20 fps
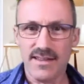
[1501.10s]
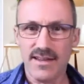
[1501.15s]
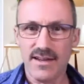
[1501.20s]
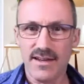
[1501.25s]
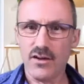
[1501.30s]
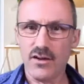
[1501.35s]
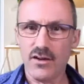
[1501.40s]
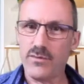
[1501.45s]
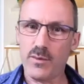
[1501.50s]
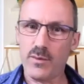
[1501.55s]

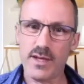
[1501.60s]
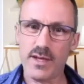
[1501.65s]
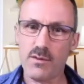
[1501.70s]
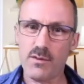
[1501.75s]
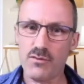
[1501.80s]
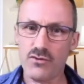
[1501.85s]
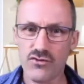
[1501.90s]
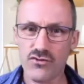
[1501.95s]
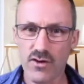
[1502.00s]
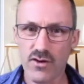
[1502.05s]
that, look, if we
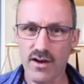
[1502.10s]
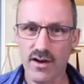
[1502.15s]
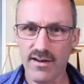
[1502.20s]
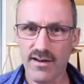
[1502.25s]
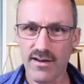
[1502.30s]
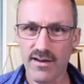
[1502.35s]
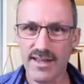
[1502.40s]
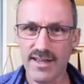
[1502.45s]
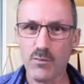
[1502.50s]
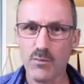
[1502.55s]
don't
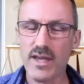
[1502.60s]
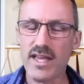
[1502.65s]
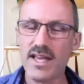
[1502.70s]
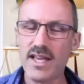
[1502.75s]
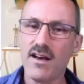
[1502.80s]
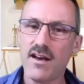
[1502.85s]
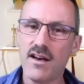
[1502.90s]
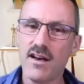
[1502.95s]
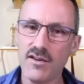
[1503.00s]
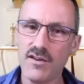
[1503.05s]
try, and we
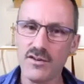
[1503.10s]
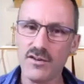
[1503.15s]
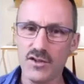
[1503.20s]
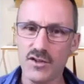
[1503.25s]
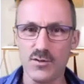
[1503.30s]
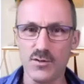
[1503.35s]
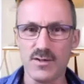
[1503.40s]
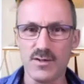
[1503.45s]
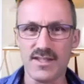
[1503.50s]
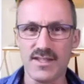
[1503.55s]
can't
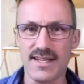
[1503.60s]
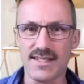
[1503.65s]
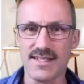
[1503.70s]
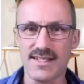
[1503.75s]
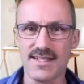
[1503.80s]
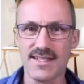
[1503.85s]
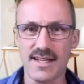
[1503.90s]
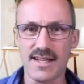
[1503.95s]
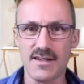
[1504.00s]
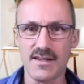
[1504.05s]
use that
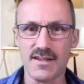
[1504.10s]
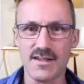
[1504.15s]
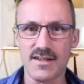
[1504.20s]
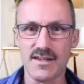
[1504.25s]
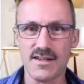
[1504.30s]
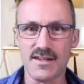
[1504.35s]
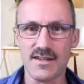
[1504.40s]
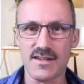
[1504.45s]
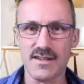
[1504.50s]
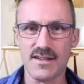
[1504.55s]
sense
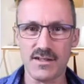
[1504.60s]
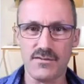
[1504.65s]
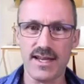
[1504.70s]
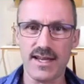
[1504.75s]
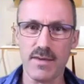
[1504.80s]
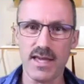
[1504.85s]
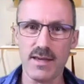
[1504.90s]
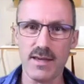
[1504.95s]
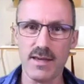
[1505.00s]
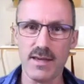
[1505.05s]
of
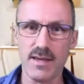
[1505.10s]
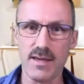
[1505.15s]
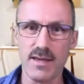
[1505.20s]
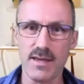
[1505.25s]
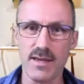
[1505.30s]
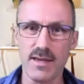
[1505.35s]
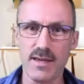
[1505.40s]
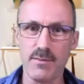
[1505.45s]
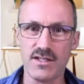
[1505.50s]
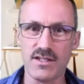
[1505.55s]
failure
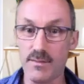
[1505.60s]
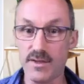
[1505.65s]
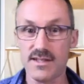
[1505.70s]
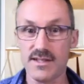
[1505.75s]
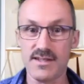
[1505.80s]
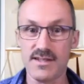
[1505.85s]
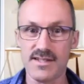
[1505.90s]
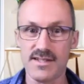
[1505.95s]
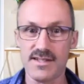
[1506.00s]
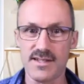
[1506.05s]
maybe
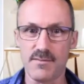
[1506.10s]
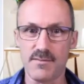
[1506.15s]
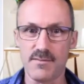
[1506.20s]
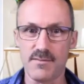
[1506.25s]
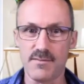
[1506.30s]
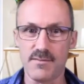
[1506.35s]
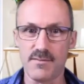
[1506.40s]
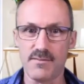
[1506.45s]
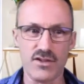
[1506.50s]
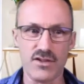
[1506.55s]
to limit
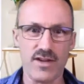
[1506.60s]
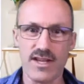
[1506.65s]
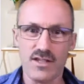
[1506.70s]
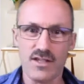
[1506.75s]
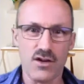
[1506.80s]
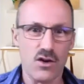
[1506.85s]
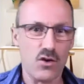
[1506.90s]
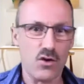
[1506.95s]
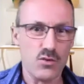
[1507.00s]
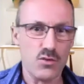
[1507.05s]
us and
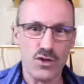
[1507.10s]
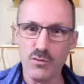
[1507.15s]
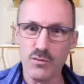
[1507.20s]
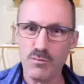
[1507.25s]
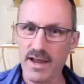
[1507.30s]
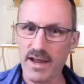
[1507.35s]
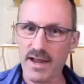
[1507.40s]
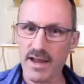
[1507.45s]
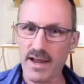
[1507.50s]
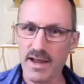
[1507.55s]
to create a
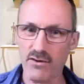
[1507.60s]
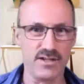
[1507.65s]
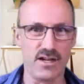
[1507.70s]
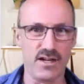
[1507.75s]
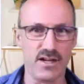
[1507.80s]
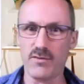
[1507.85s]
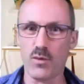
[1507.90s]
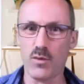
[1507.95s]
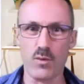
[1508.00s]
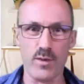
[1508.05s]
whole new
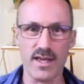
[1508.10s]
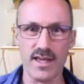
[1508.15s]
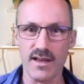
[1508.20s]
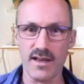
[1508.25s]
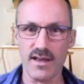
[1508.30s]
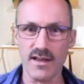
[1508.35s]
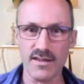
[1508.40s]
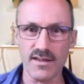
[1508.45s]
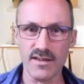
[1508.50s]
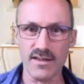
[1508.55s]
paradigm
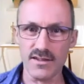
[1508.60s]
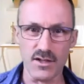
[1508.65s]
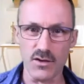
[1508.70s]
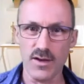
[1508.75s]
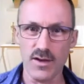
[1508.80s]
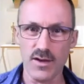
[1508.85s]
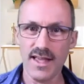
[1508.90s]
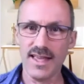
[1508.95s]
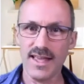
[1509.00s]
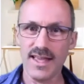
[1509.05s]
of what we
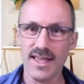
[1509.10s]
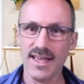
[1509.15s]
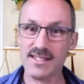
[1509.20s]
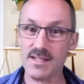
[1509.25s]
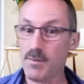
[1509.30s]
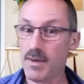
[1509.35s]
can't do.